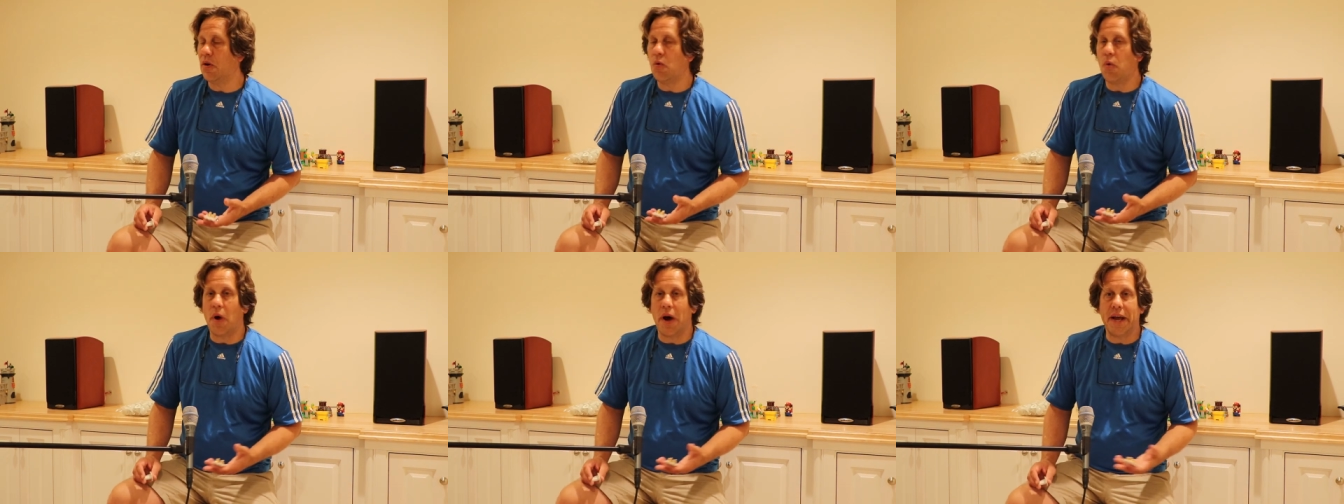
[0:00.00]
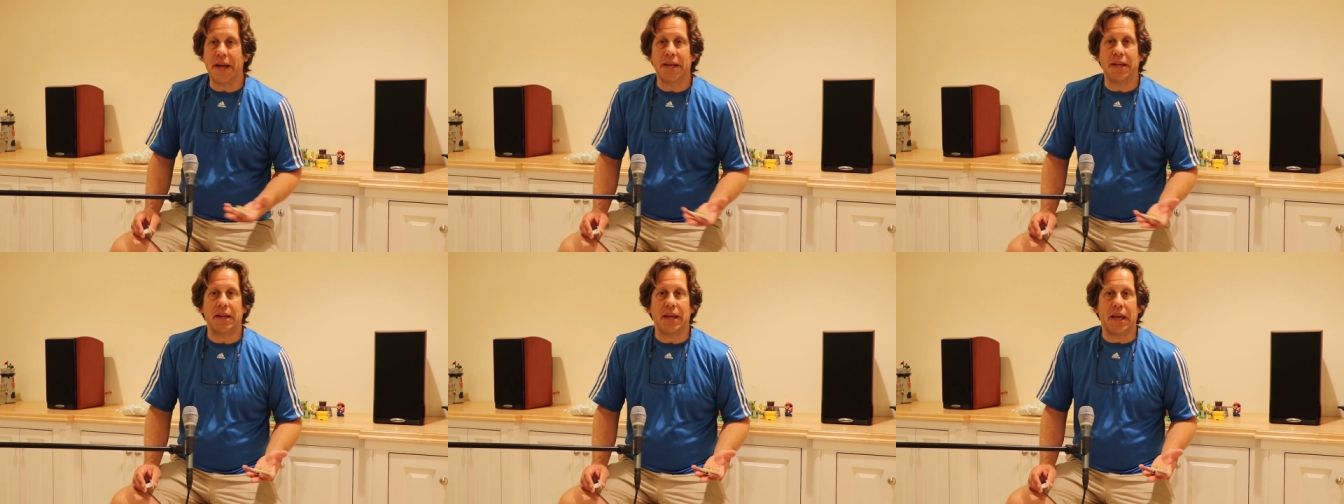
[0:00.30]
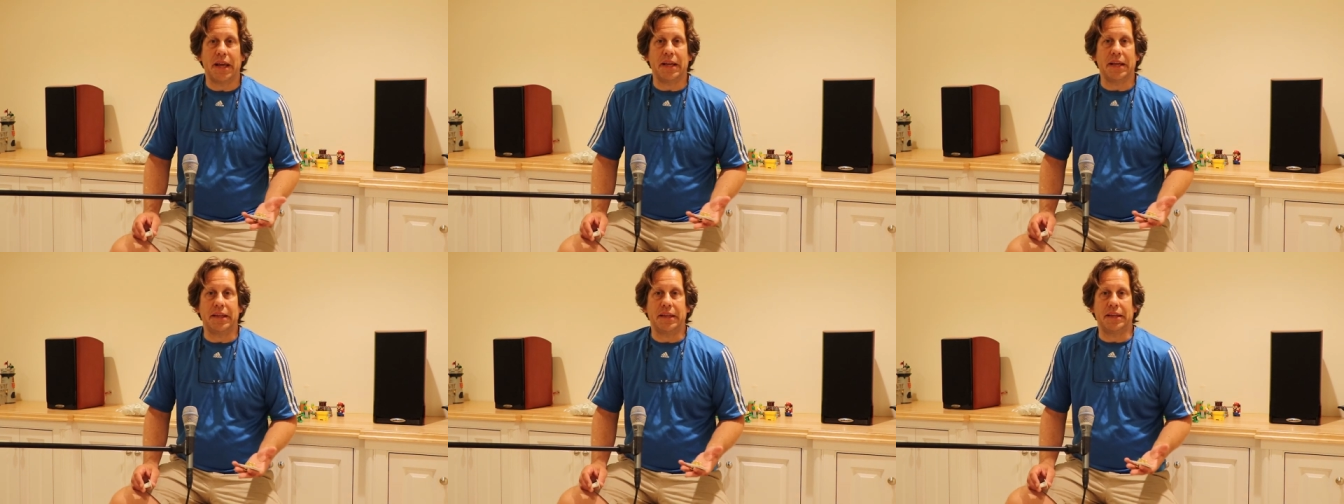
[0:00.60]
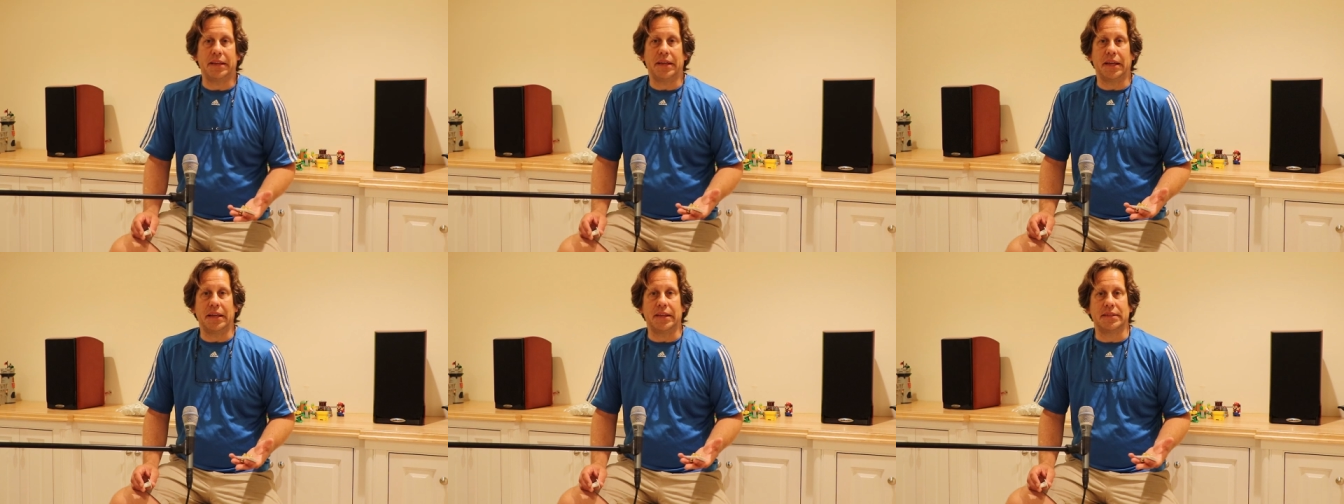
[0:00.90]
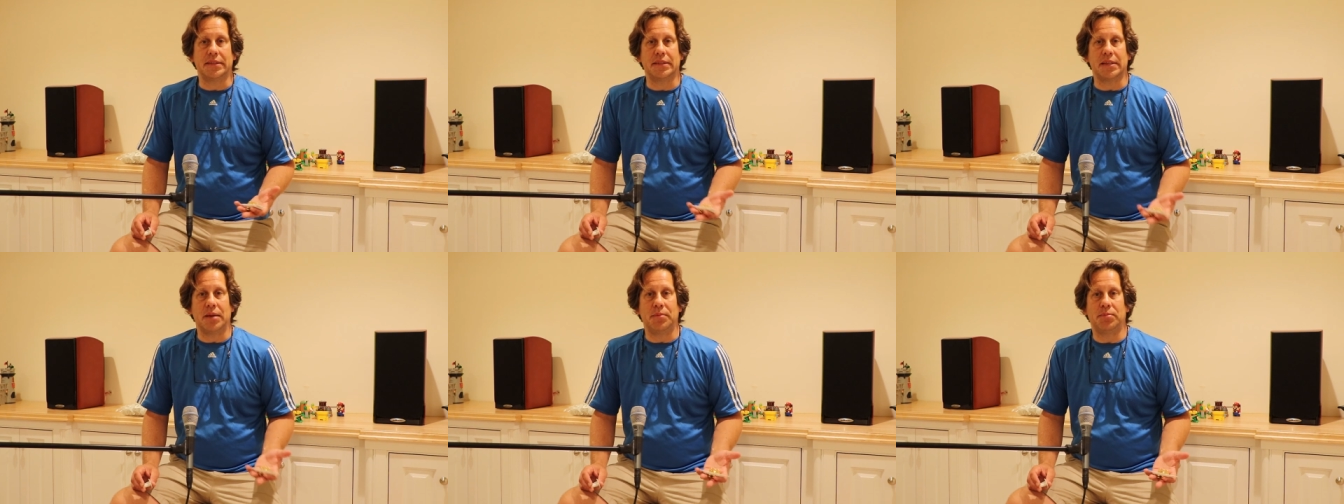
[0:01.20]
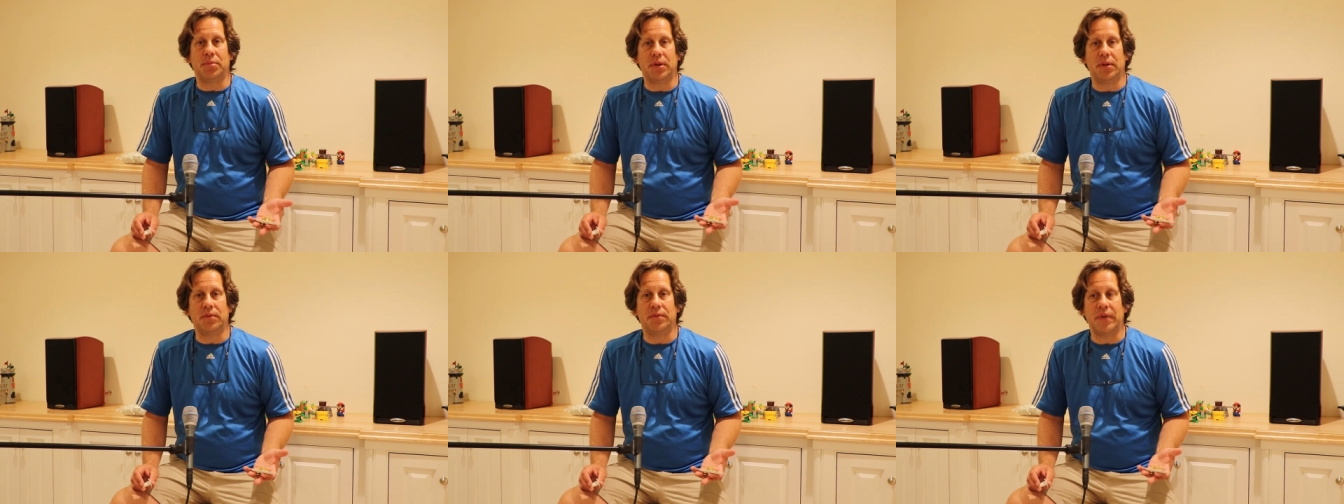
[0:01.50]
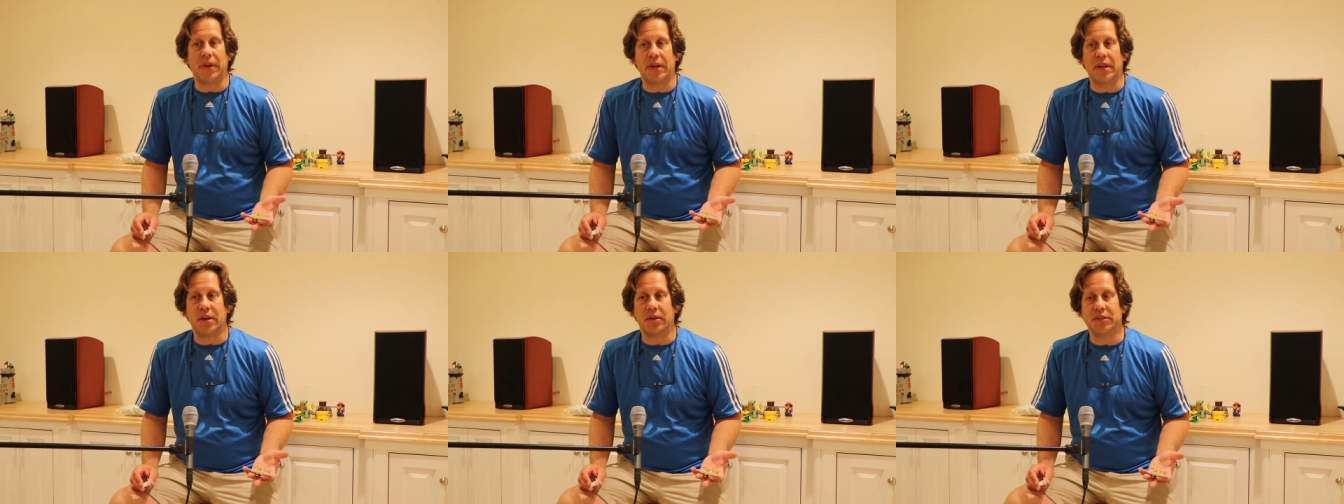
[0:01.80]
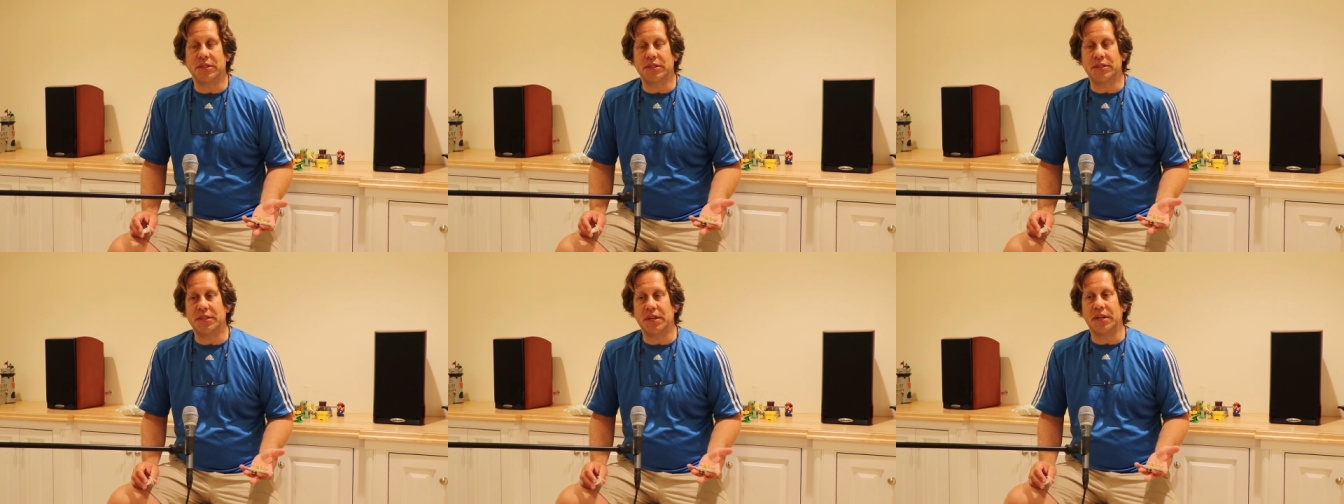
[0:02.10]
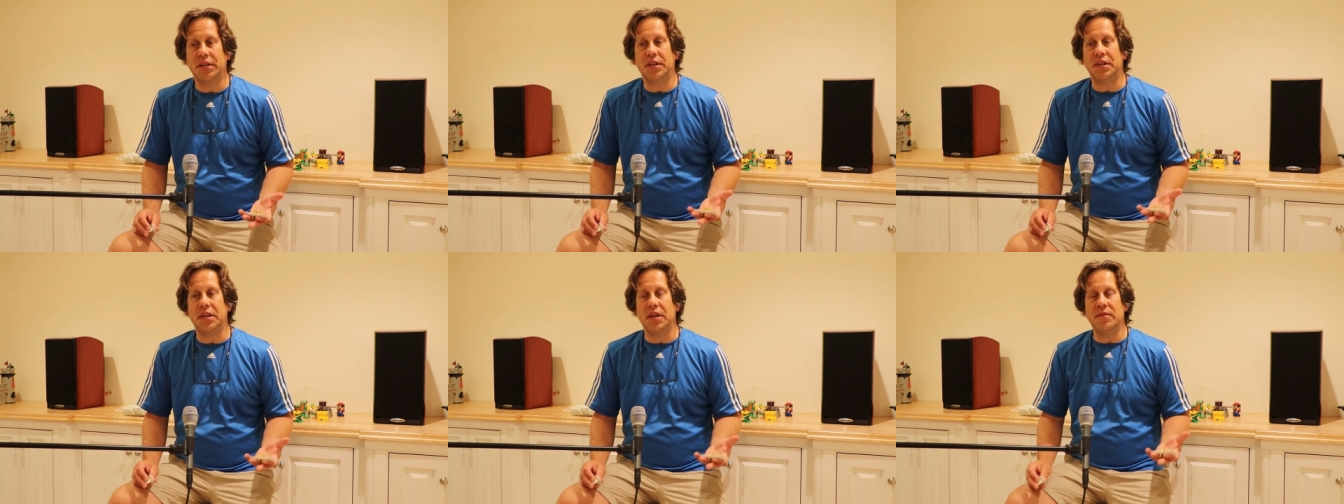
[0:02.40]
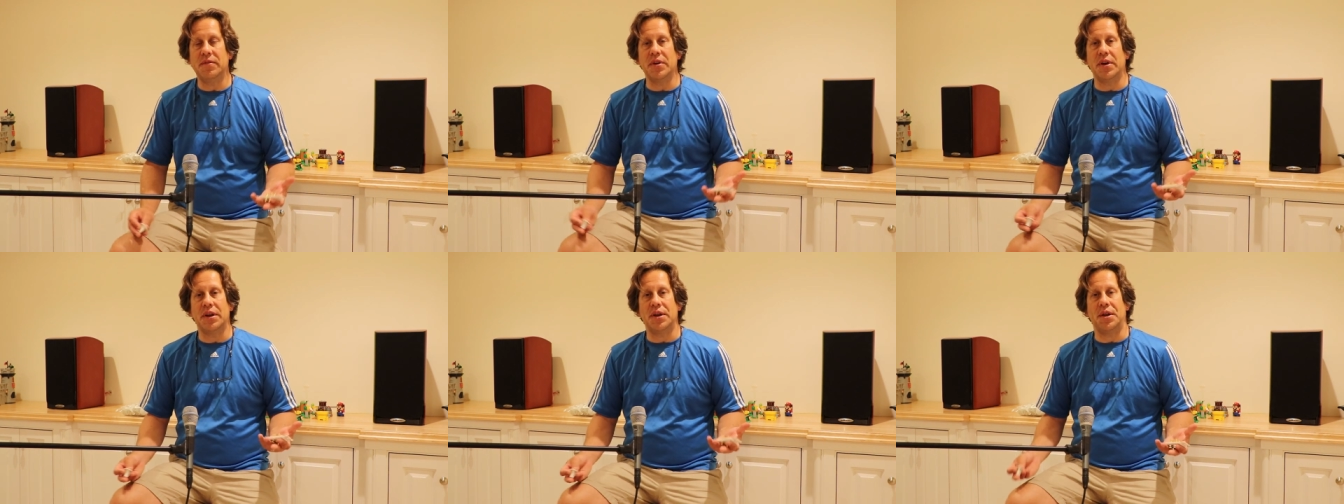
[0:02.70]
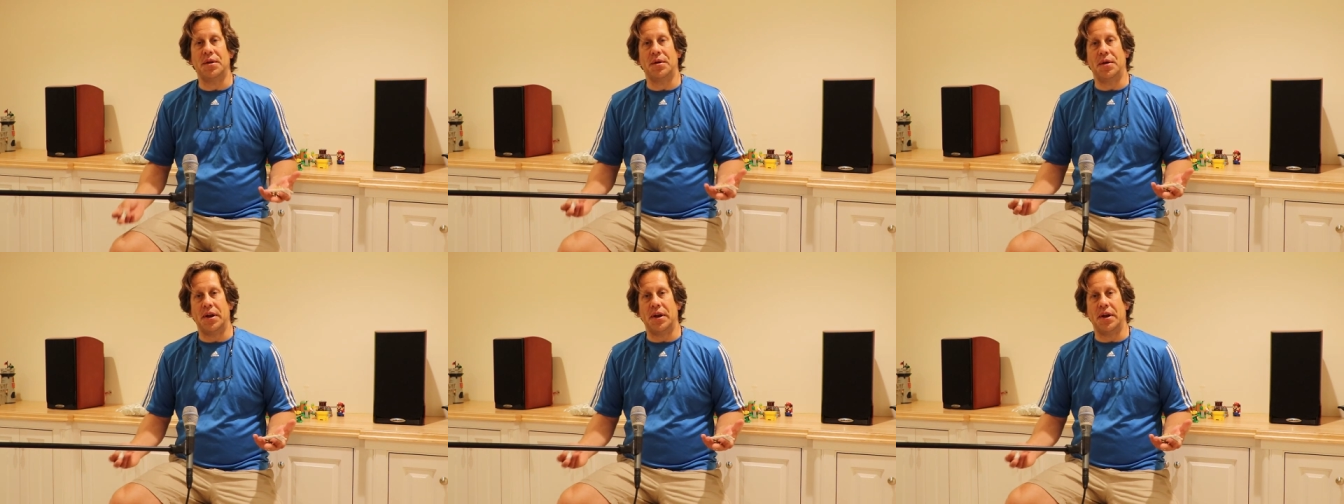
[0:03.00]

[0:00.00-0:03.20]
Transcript: quite a, a simple video just to give you an,